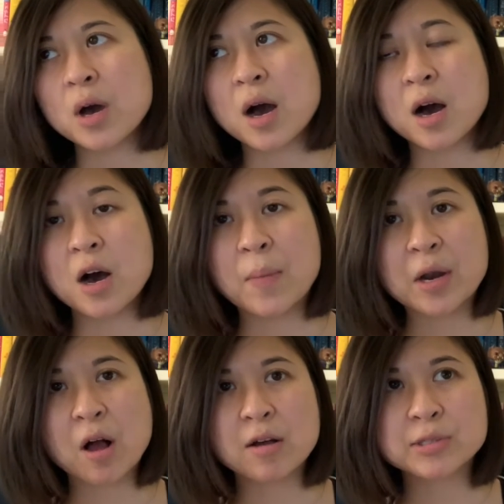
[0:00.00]

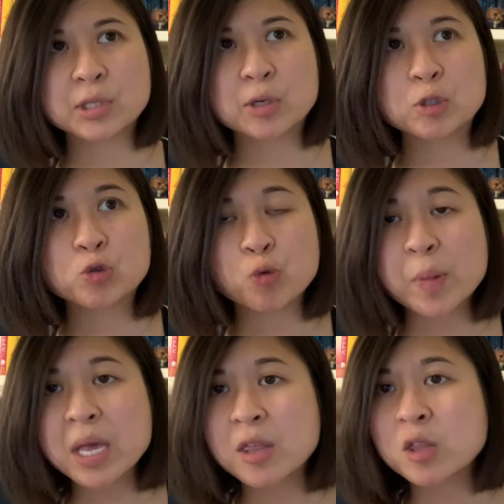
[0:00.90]
and also
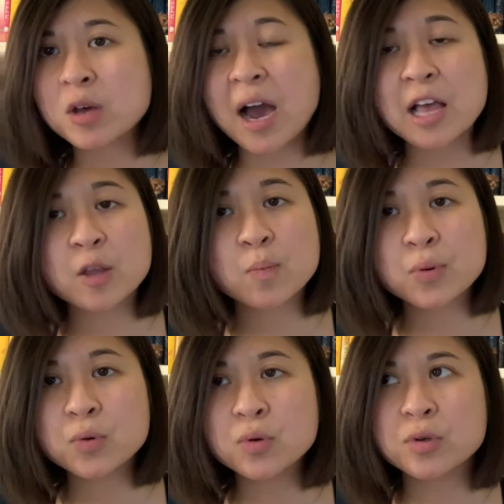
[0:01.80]
swimming in the island
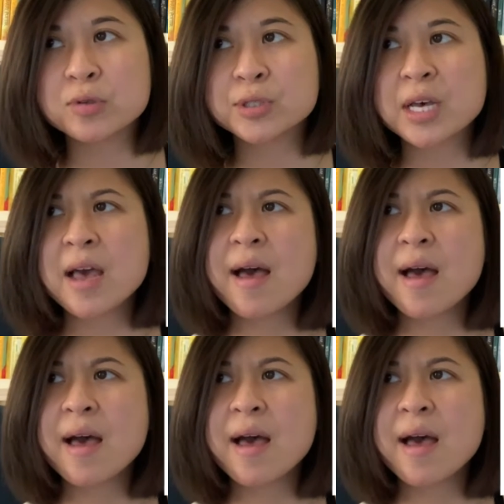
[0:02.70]
pools,